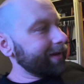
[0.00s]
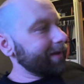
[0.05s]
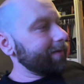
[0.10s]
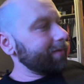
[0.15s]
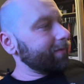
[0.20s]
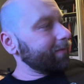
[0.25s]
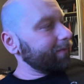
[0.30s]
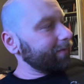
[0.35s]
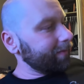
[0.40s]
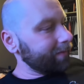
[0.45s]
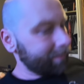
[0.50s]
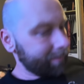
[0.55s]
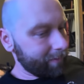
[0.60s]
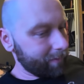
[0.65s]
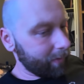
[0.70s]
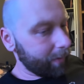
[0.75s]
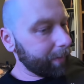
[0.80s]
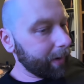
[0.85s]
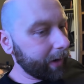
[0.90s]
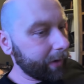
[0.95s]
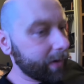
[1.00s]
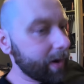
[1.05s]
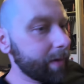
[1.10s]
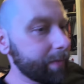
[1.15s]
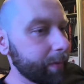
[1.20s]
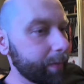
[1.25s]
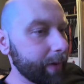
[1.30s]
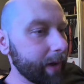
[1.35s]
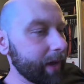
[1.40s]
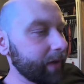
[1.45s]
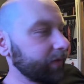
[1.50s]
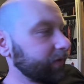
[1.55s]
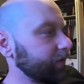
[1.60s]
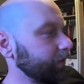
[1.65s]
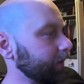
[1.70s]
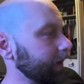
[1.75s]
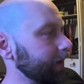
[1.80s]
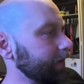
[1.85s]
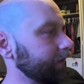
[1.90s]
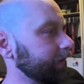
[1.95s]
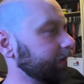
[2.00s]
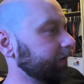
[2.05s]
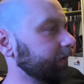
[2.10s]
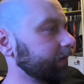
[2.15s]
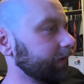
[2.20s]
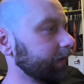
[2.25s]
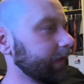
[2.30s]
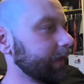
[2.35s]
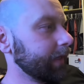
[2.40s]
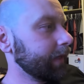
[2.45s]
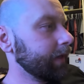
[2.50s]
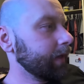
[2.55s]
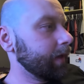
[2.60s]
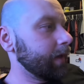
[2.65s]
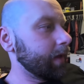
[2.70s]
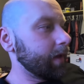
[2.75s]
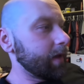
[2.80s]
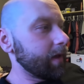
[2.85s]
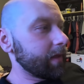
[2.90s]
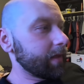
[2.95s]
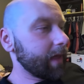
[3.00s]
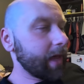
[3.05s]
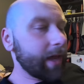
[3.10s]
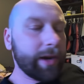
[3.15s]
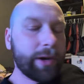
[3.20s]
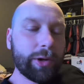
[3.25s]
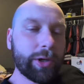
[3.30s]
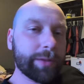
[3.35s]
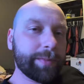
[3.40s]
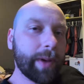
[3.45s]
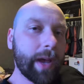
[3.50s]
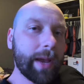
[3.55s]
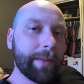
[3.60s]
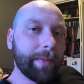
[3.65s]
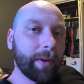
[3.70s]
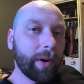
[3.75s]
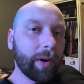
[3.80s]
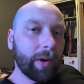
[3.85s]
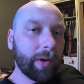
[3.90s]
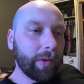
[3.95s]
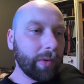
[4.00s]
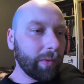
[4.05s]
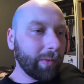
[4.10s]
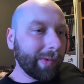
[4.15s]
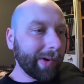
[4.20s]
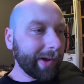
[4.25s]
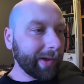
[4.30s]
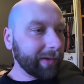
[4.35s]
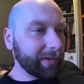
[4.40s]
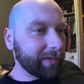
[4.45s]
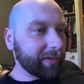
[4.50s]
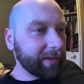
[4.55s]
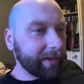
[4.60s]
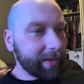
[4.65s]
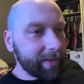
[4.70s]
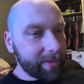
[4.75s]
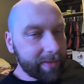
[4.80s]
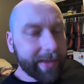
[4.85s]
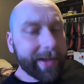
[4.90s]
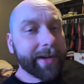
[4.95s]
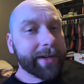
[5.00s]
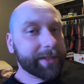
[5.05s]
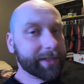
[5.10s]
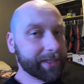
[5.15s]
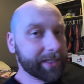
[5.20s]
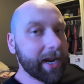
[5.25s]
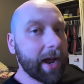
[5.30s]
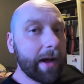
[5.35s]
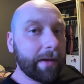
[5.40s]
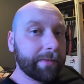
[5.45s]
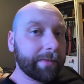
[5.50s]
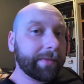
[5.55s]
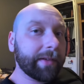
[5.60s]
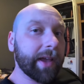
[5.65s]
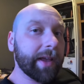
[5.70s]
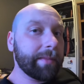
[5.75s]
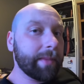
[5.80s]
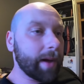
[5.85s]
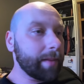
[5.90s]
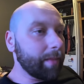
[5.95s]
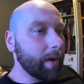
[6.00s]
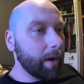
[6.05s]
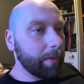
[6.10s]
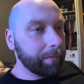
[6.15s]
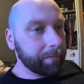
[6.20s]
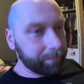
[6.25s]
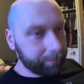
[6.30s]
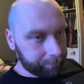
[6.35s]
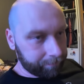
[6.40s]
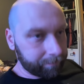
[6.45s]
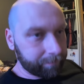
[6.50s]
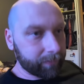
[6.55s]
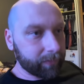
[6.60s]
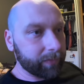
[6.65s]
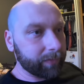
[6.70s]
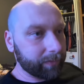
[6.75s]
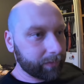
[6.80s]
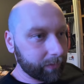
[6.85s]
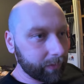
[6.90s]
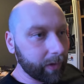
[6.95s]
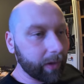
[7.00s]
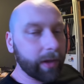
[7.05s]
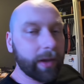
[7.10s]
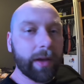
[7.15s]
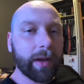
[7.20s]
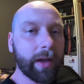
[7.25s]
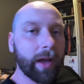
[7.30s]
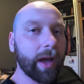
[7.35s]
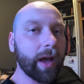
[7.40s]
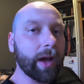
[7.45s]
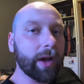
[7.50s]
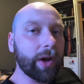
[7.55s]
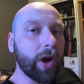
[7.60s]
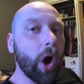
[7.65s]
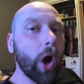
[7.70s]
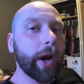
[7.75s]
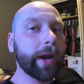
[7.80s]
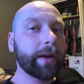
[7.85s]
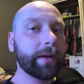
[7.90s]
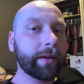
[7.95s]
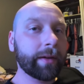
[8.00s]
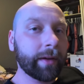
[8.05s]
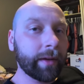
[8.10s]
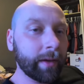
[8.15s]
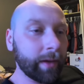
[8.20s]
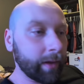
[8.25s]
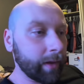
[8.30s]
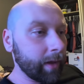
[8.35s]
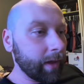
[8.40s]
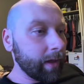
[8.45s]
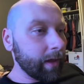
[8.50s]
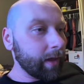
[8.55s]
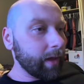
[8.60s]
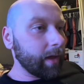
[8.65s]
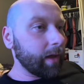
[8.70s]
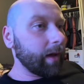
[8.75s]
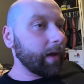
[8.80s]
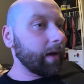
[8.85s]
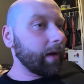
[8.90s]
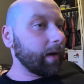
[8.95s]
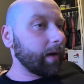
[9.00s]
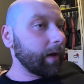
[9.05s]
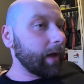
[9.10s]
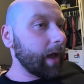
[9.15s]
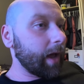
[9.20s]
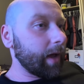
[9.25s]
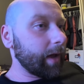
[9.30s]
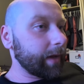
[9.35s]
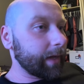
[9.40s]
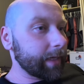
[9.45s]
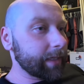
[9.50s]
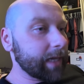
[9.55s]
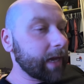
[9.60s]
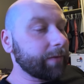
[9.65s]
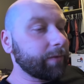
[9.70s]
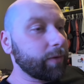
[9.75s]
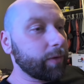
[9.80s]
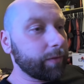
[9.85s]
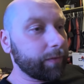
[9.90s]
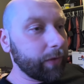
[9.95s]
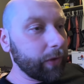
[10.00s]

uh, when my grandpa passed away recently, that newspaper was in their stuff and my mom uh, got it, uh, I guess after the